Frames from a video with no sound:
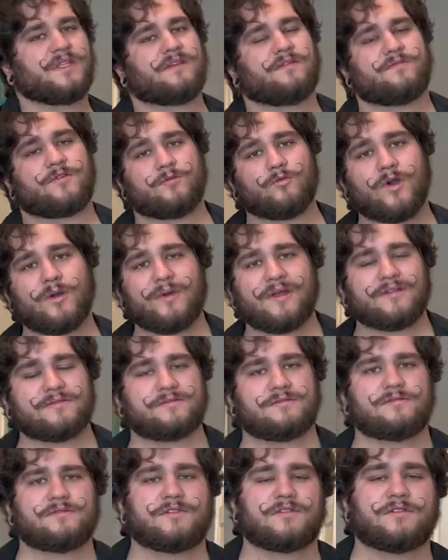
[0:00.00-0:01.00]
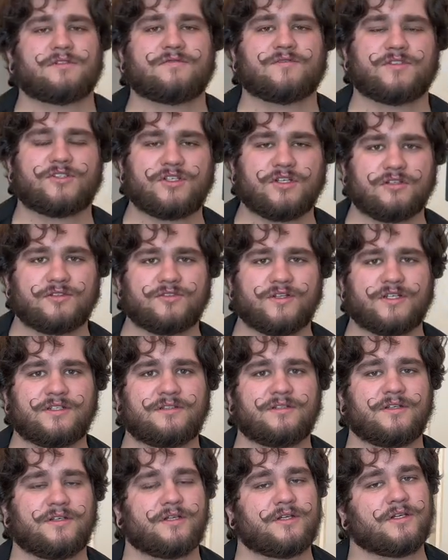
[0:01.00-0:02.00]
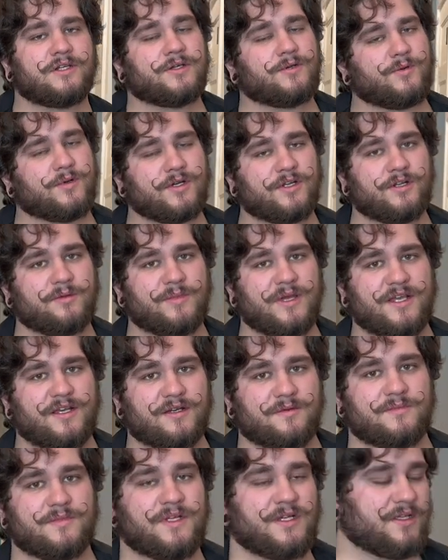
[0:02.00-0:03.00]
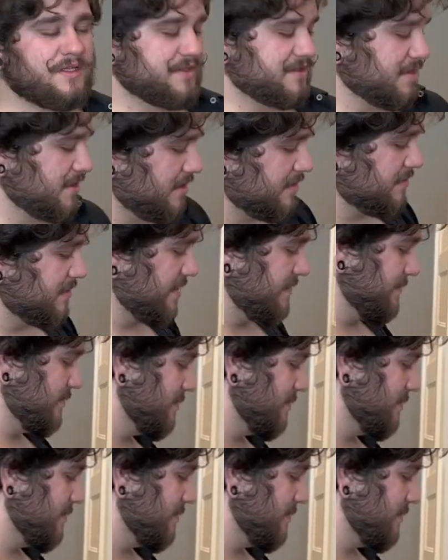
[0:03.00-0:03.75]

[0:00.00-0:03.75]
for women, for children. We're gonna make them. So if